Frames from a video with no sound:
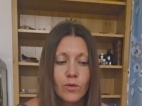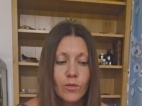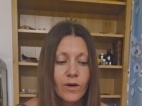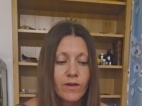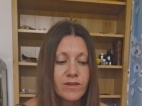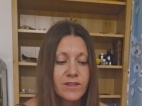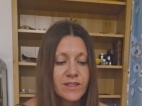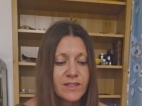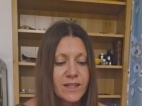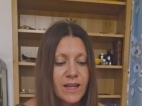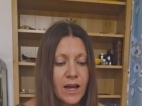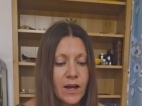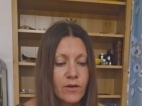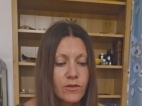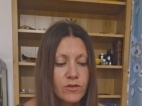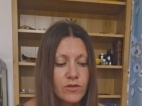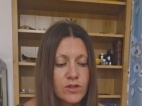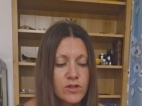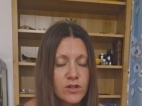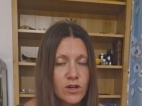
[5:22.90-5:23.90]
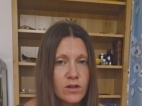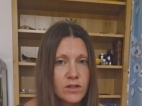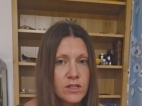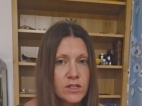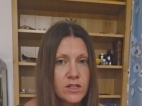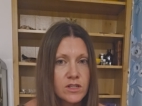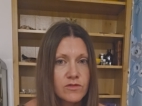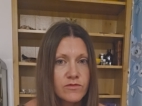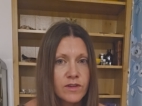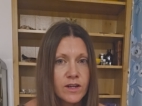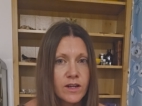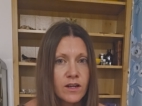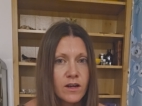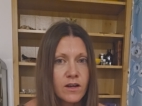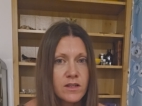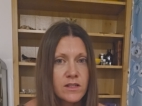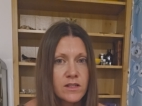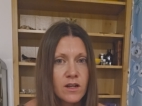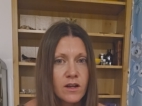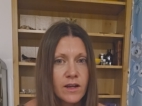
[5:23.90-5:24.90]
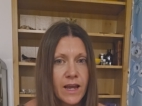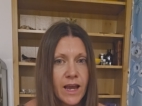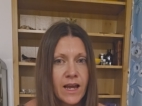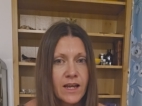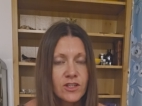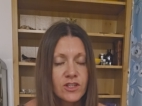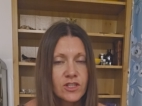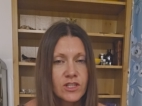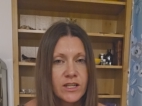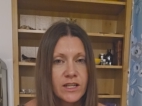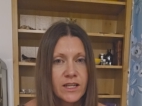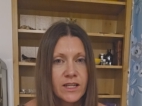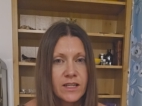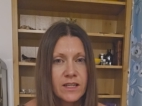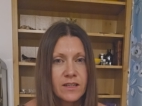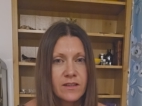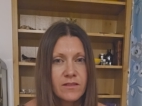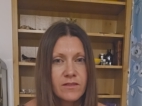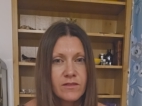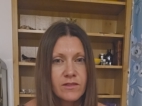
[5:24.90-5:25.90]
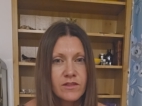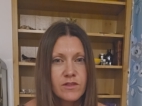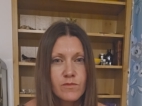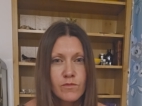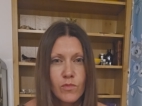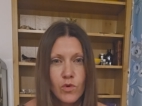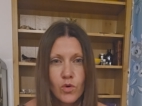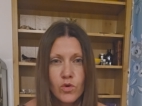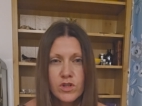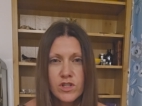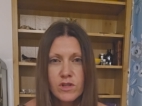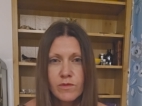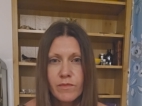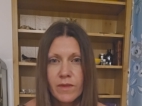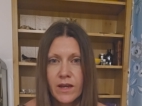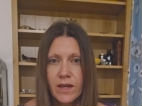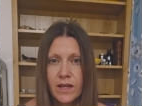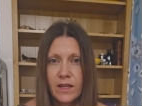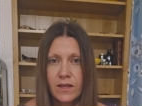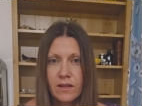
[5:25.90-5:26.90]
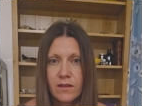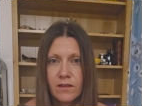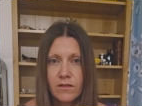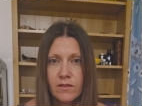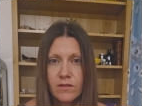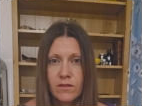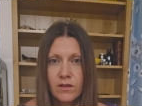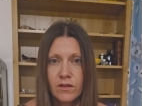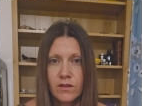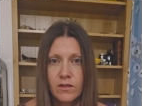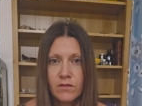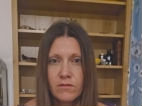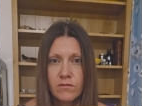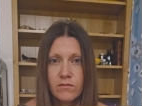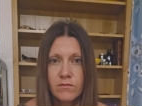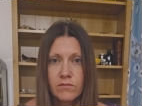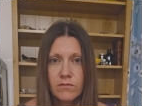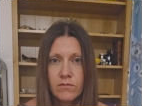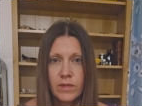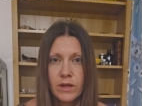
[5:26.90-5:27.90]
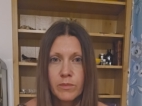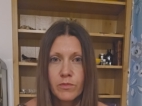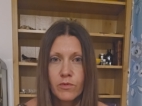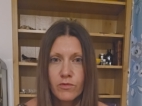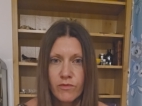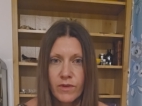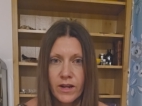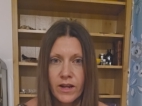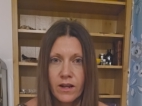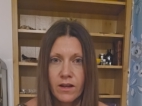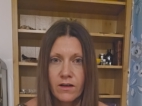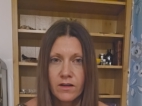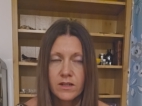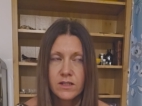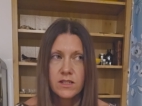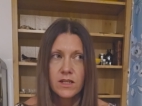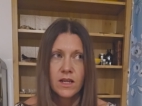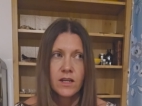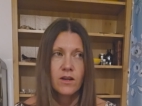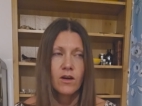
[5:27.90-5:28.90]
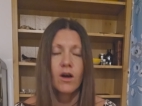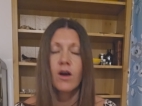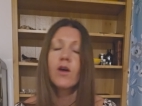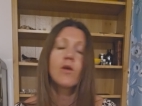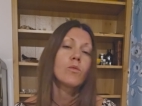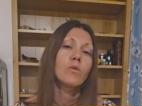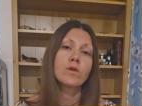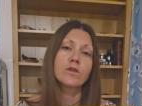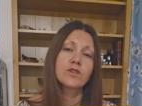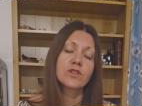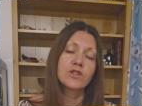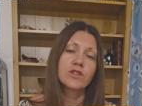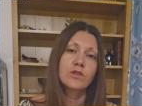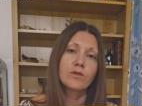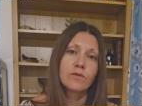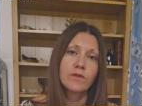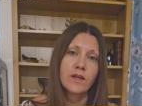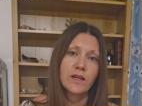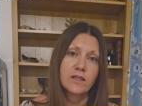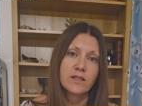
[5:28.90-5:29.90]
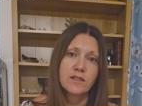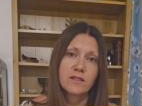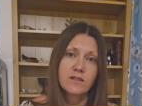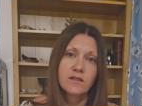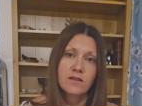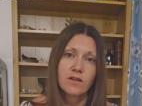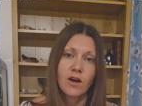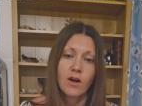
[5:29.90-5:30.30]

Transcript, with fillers: whereas now you're starting to realize like actually there's more to me than people realize, and I want to do this.